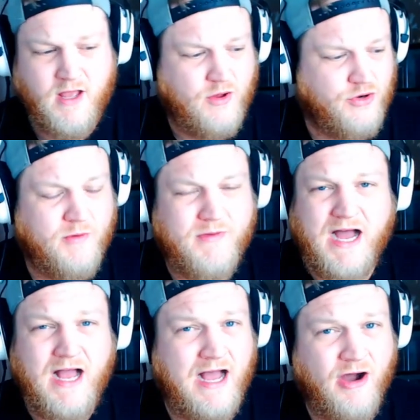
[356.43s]
No matter
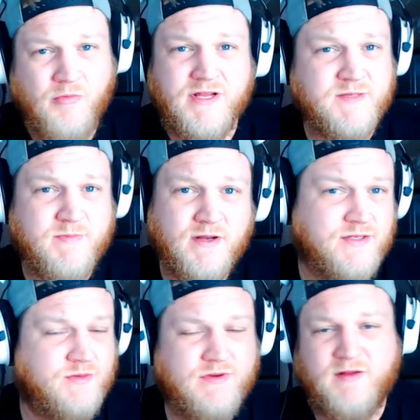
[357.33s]
how many
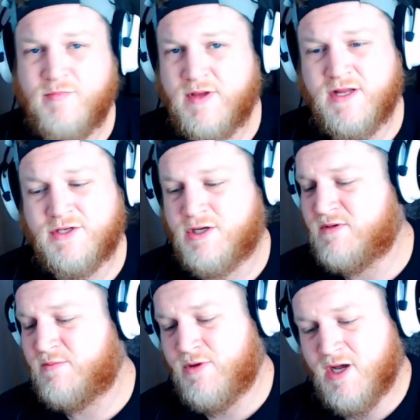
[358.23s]
sponsors we had,
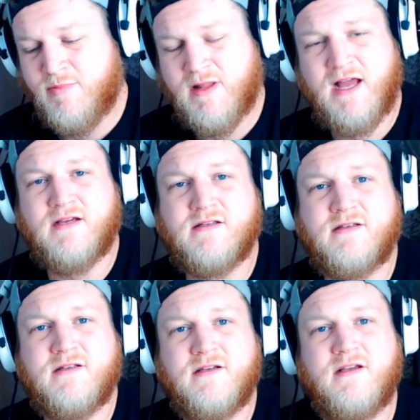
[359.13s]
Beecham's, Perplex,